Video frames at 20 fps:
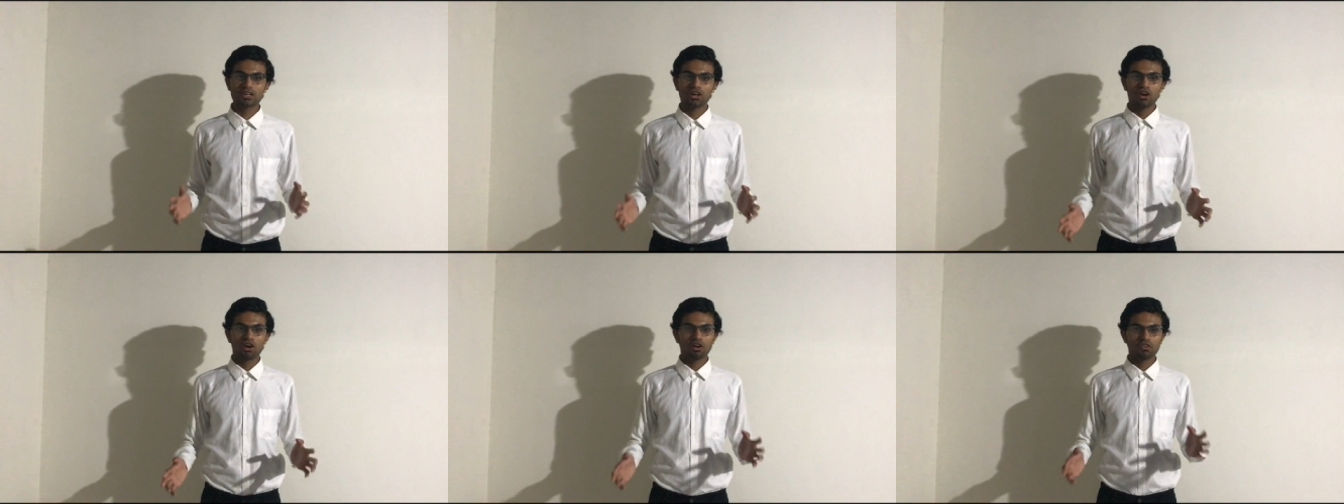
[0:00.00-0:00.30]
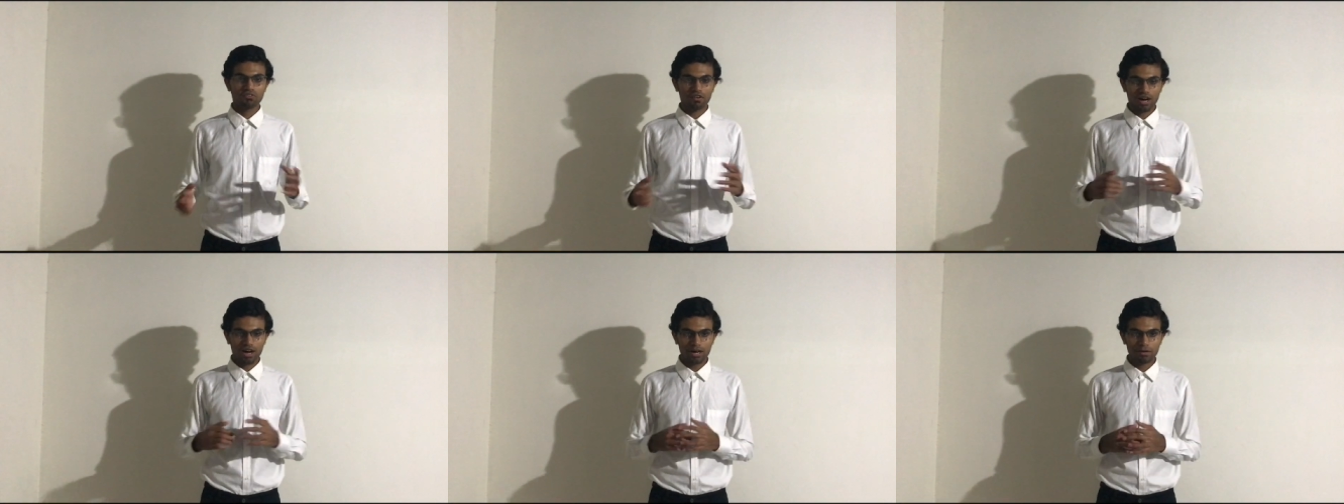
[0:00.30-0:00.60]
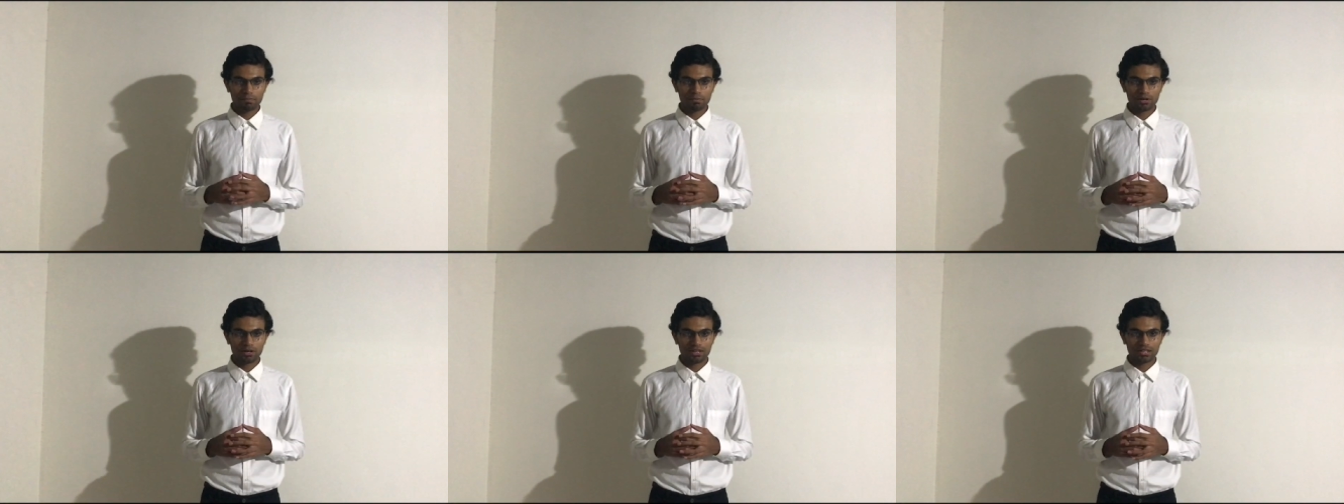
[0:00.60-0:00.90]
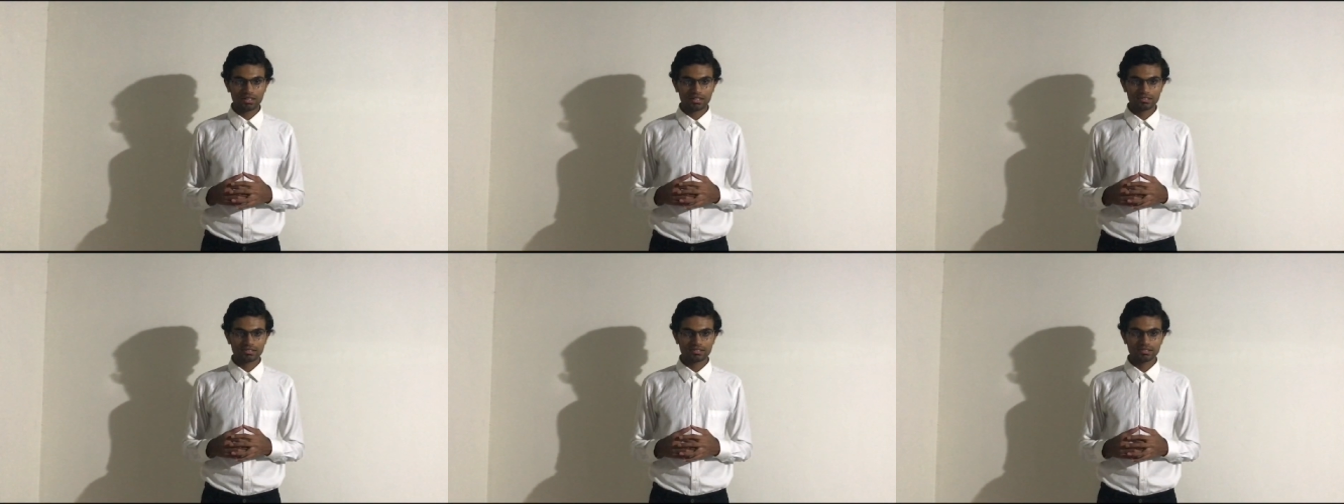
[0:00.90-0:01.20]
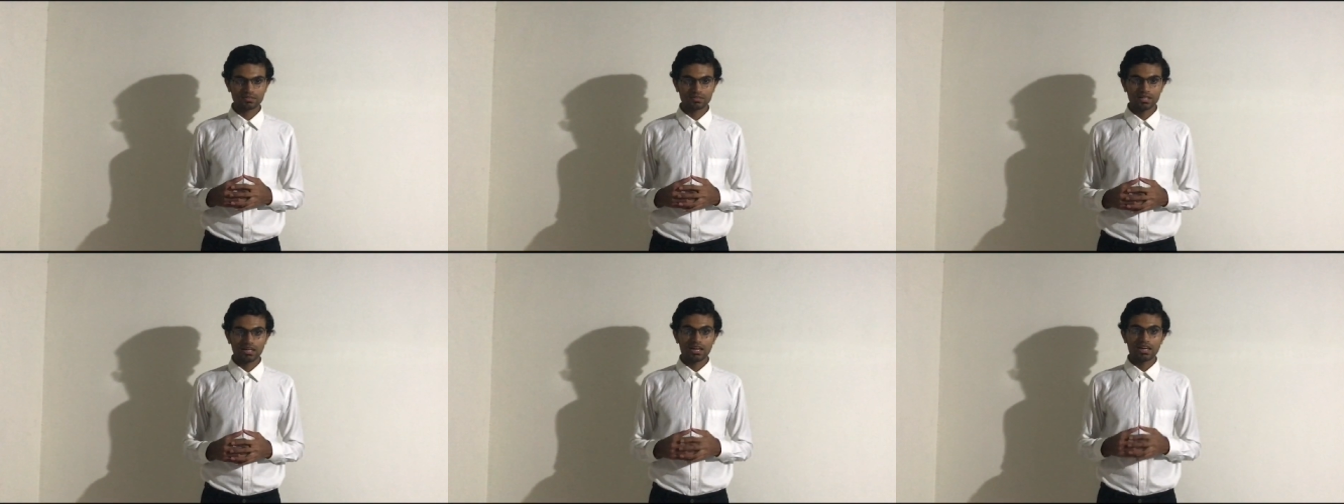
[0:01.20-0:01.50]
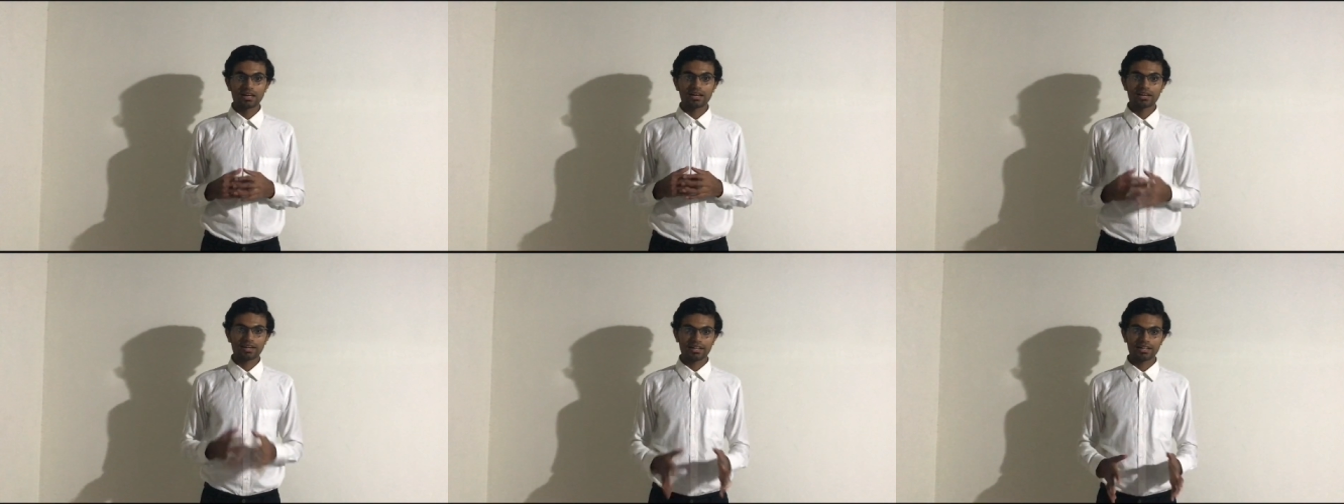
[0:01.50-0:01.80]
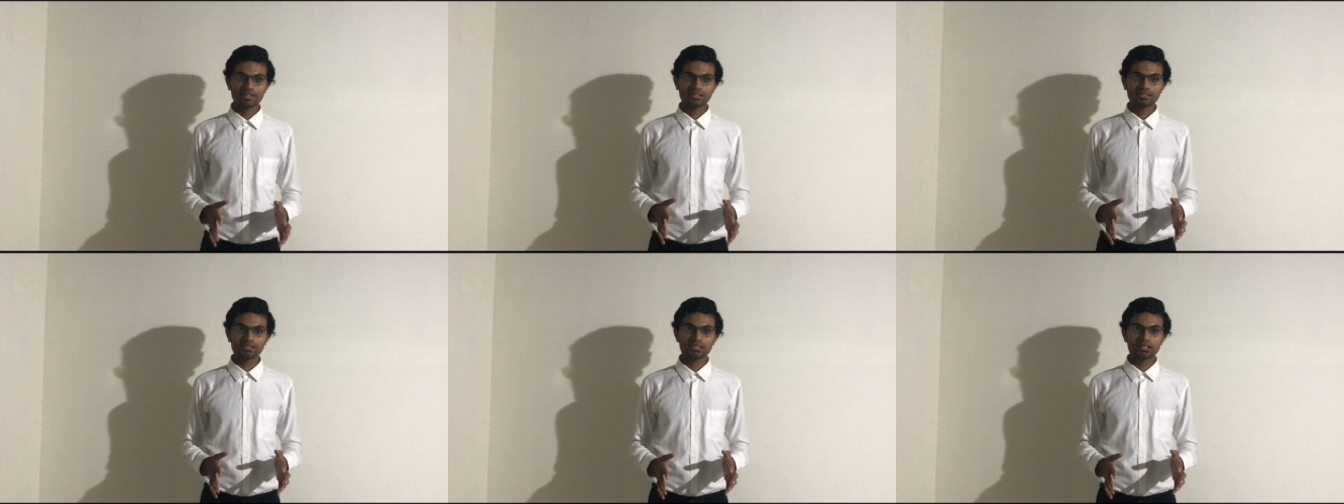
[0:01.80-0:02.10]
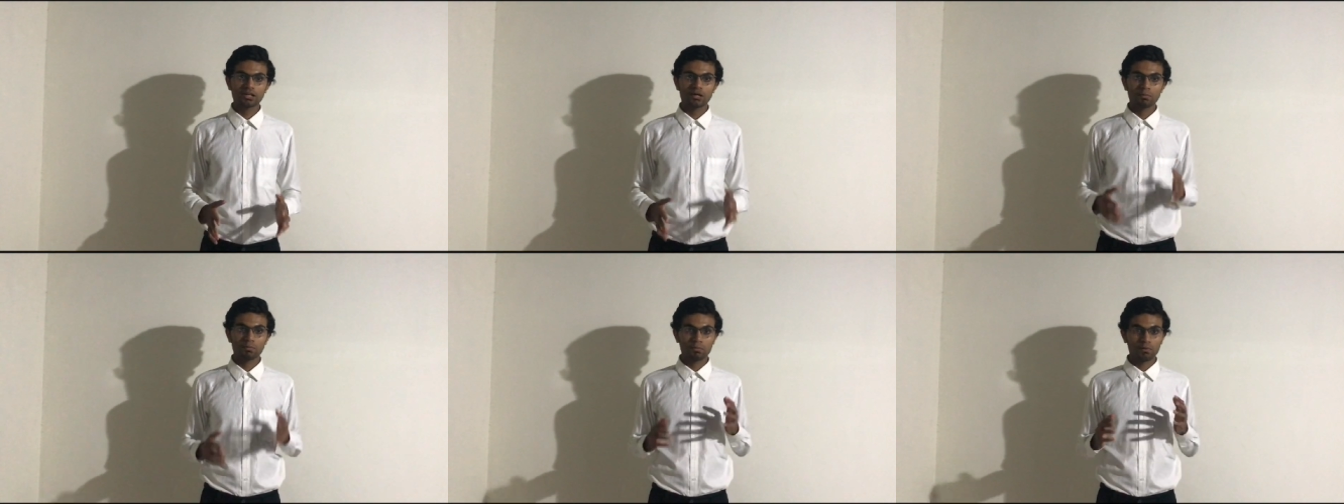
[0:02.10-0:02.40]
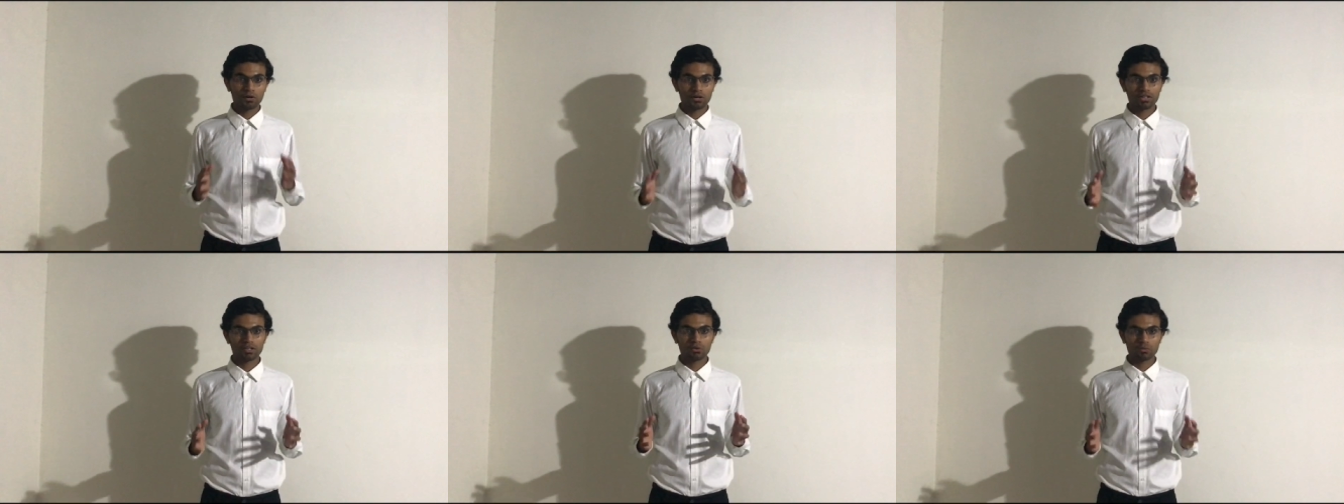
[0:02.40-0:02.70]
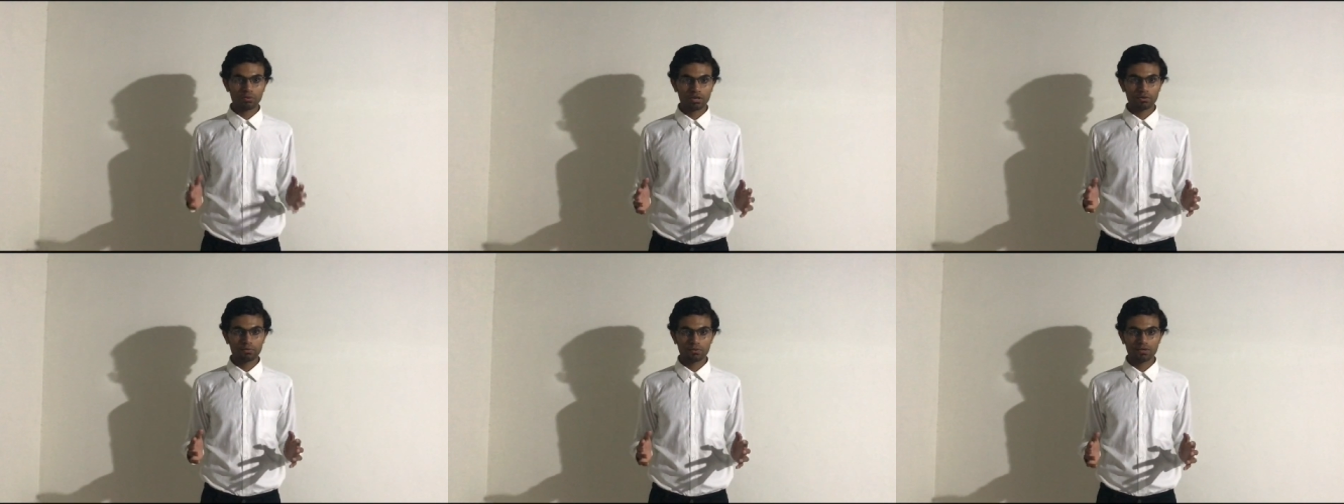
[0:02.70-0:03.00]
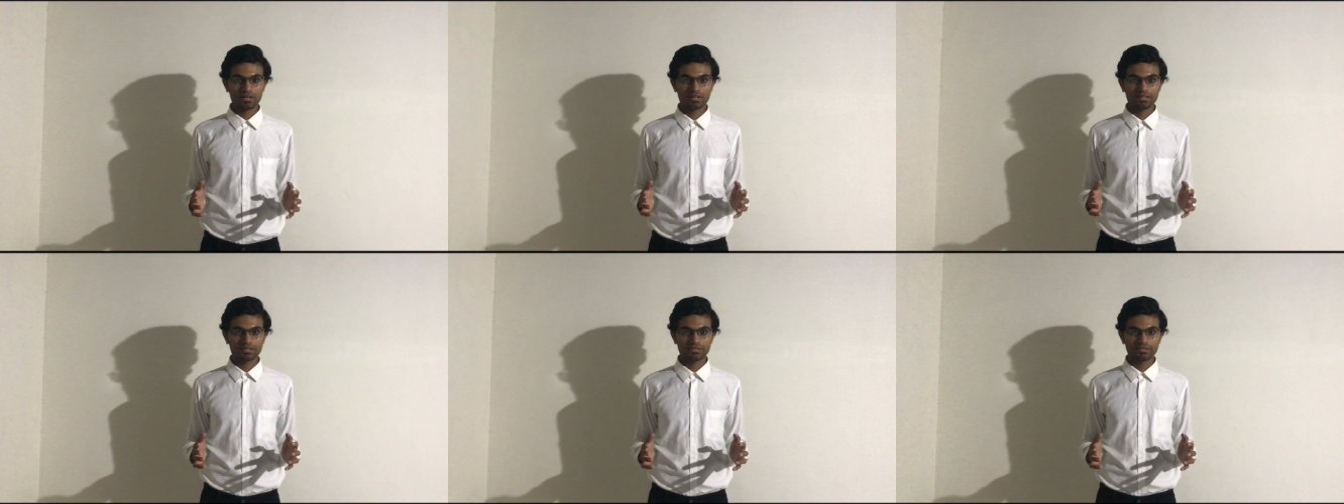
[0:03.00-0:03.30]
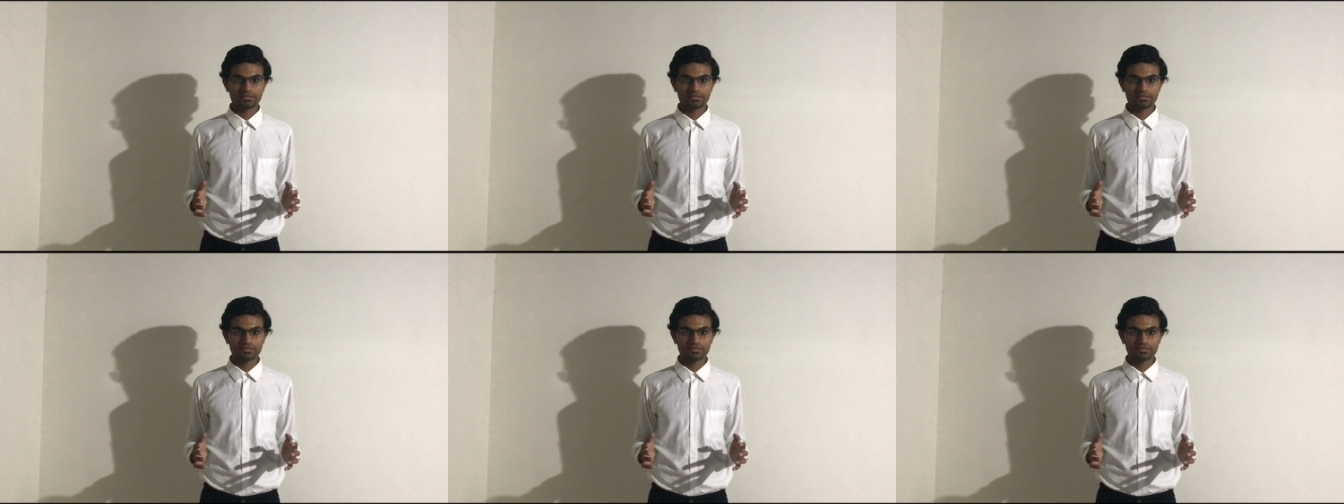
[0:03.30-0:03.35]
of our product, Realth Model V1.